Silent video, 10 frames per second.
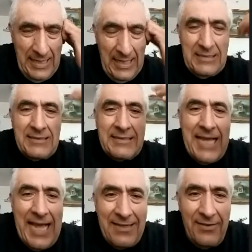It's
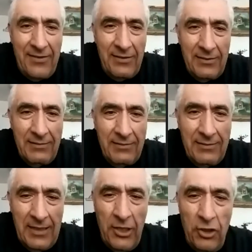sad.
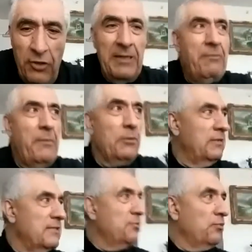You bring people to
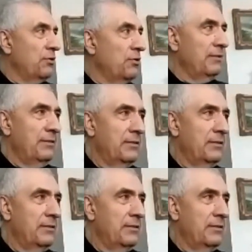this world,